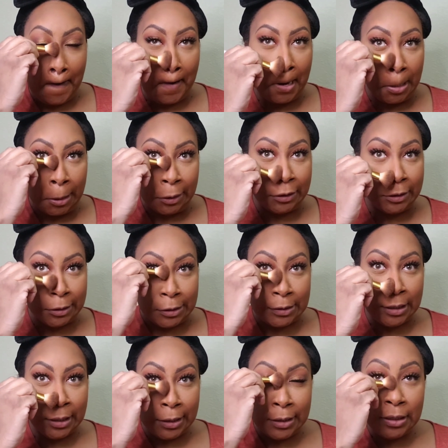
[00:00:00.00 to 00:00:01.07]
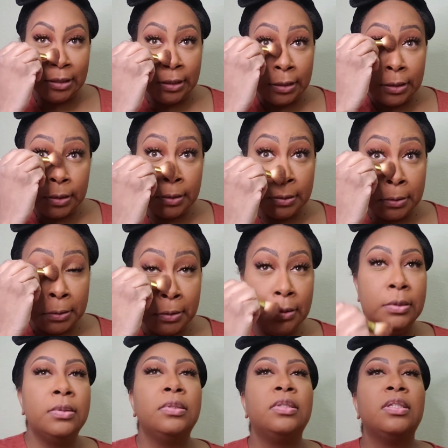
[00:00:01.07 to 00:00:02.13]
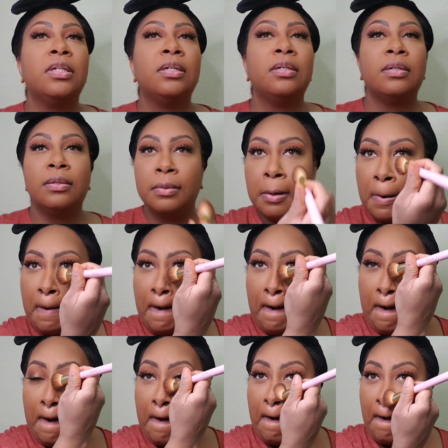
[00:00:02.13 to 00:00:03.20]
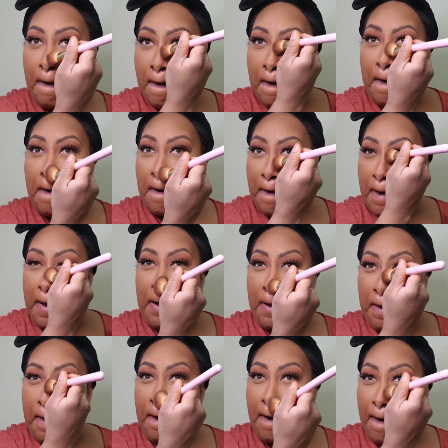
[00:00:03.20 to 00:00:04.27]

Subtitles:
You get the side of your nose. Okay.